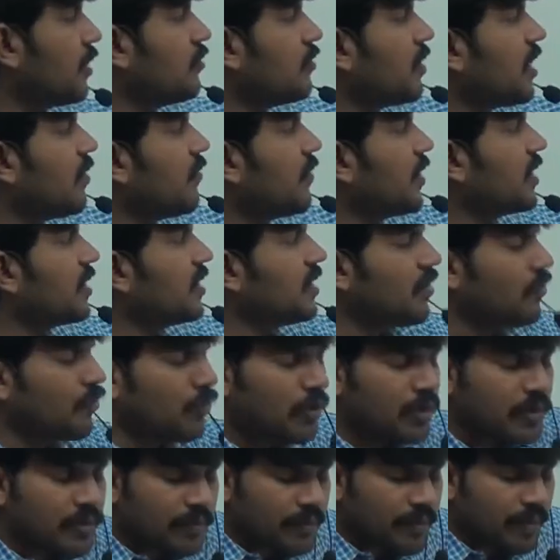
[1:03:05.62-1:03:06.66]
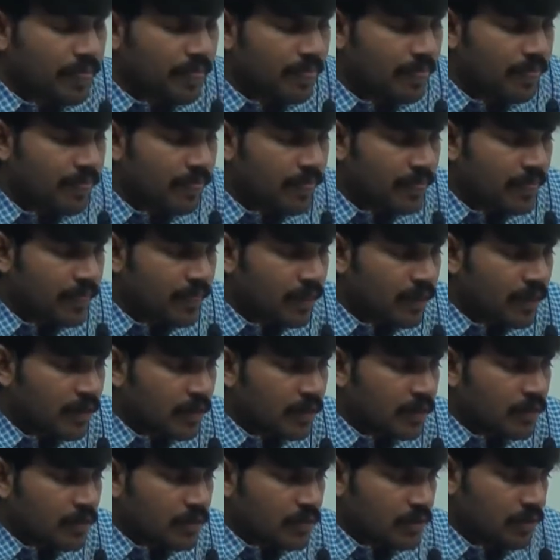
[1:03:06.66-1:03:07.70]
Can you tell what is the O?
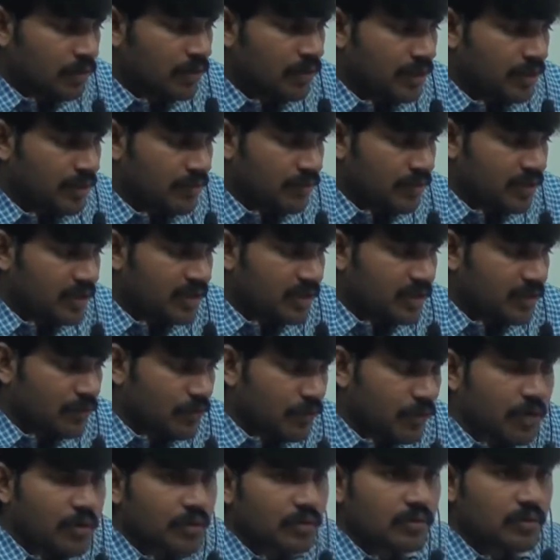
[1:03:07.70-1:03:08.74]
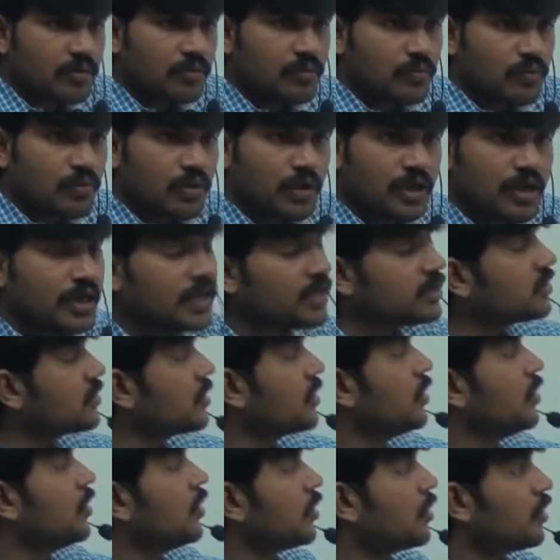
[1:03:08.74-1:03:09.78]
What is the O? O
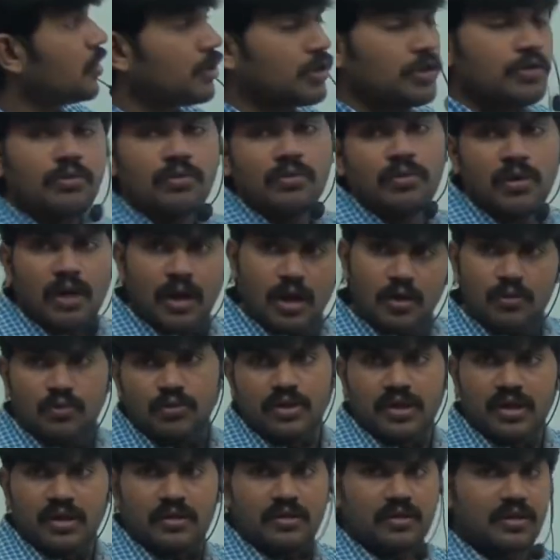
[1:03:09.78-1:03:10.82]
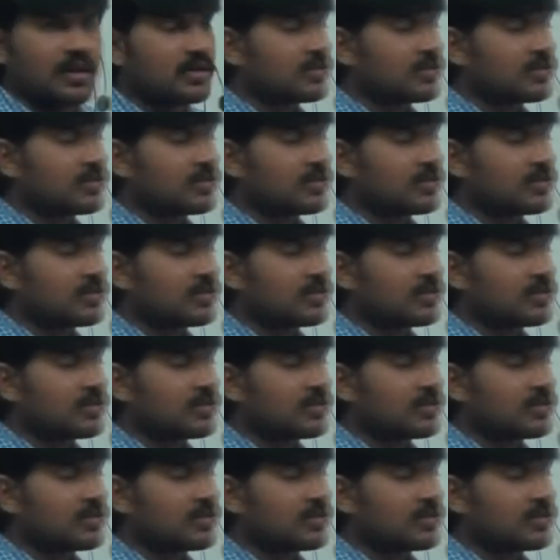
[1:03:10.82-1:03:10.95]
is new outer.